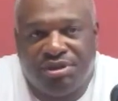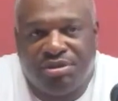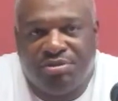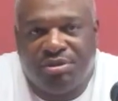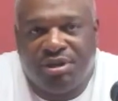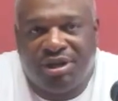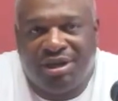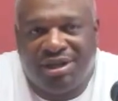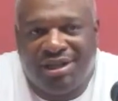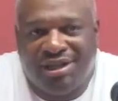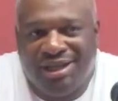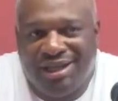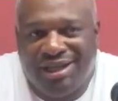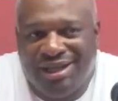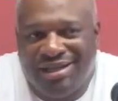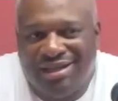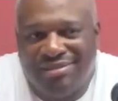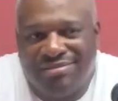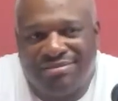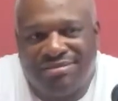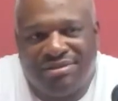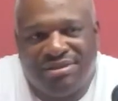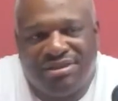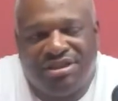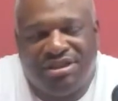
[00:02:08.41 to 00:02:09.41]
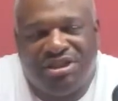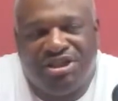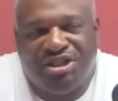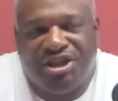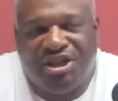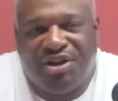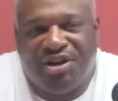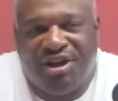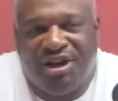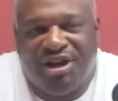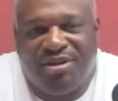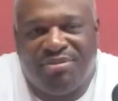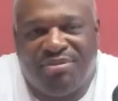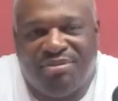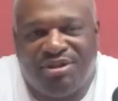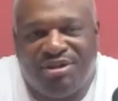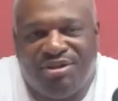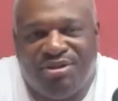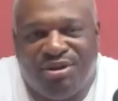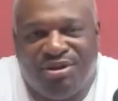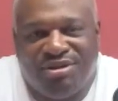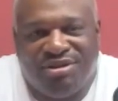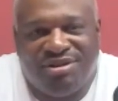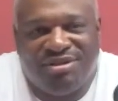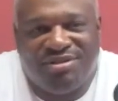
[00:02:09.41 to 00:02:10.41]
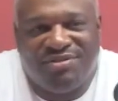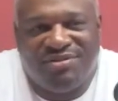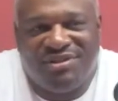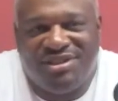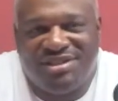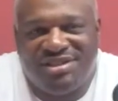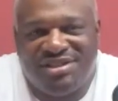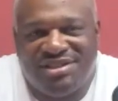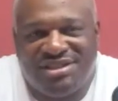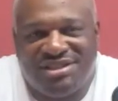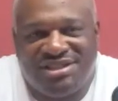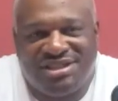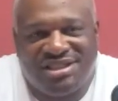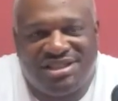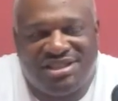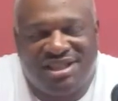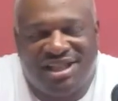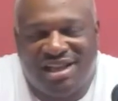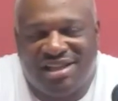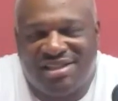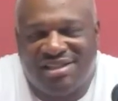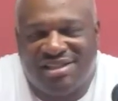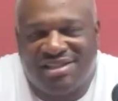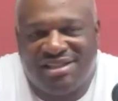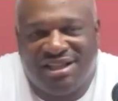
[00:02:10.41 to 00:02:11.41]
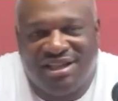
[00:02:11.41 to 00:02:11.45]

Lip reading: But again, the Northern Division is just like a